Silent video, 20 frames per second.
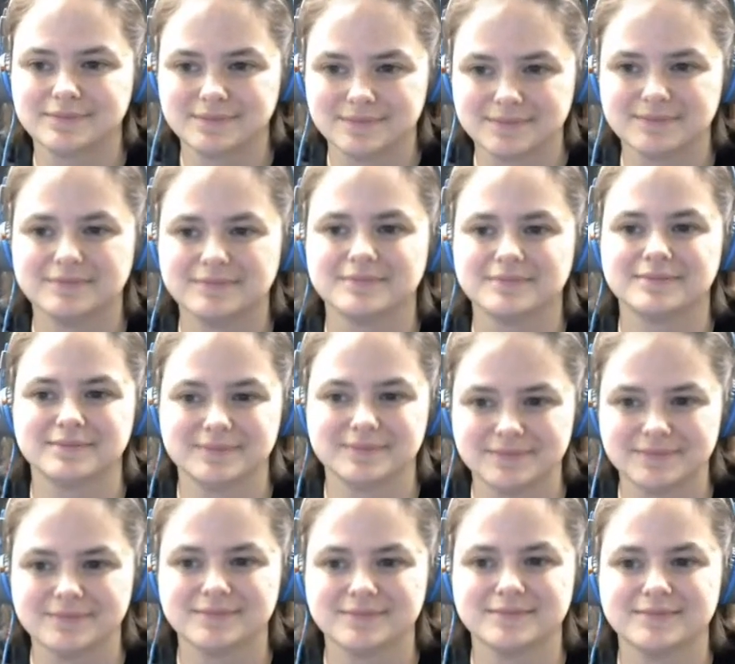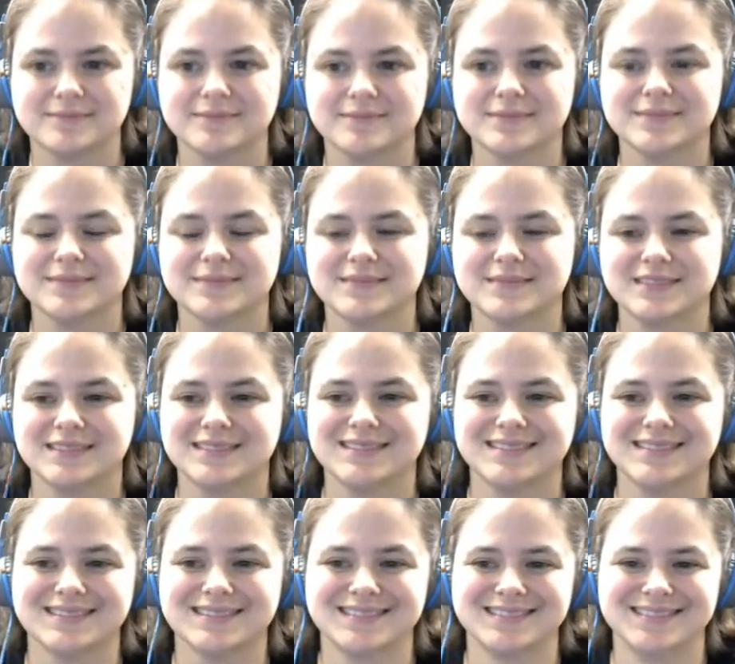
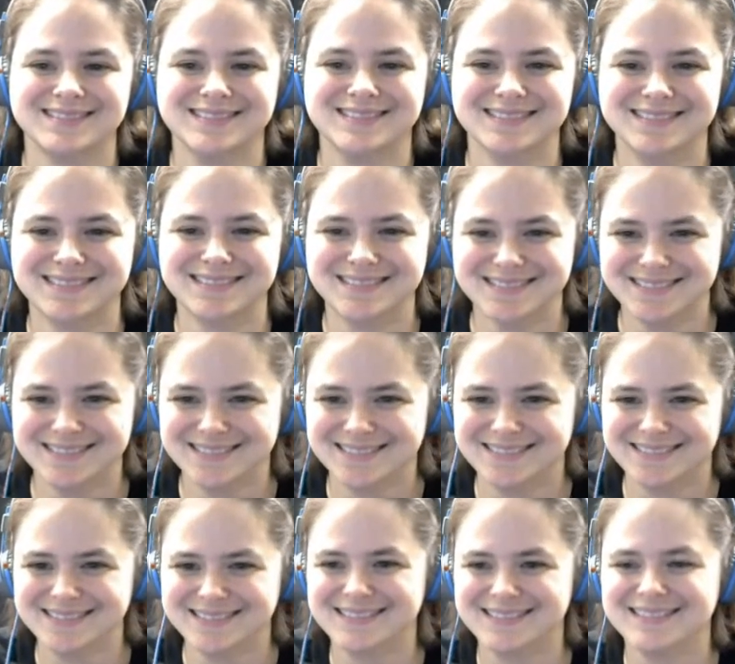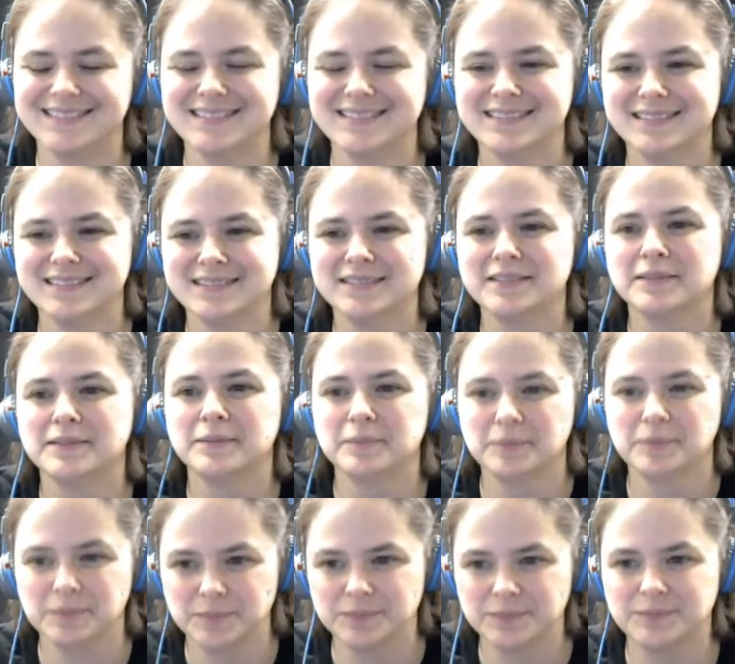
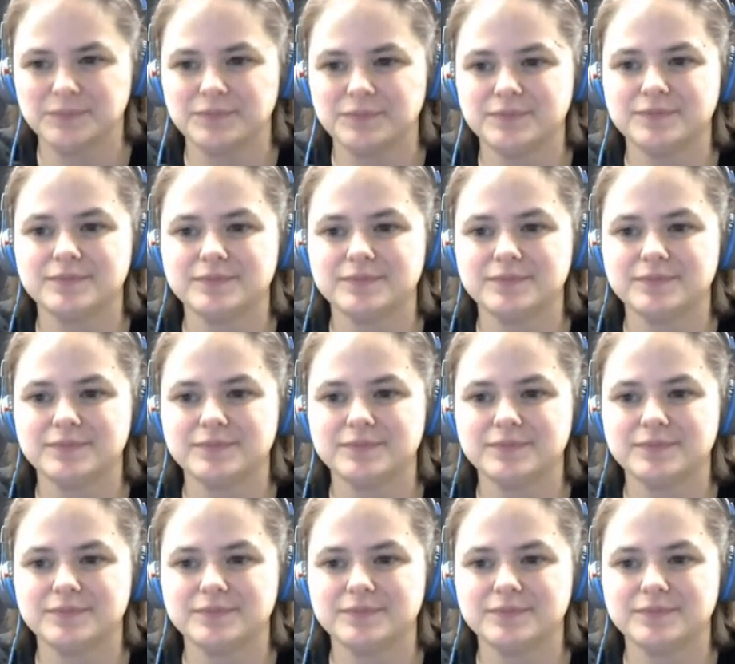(silent)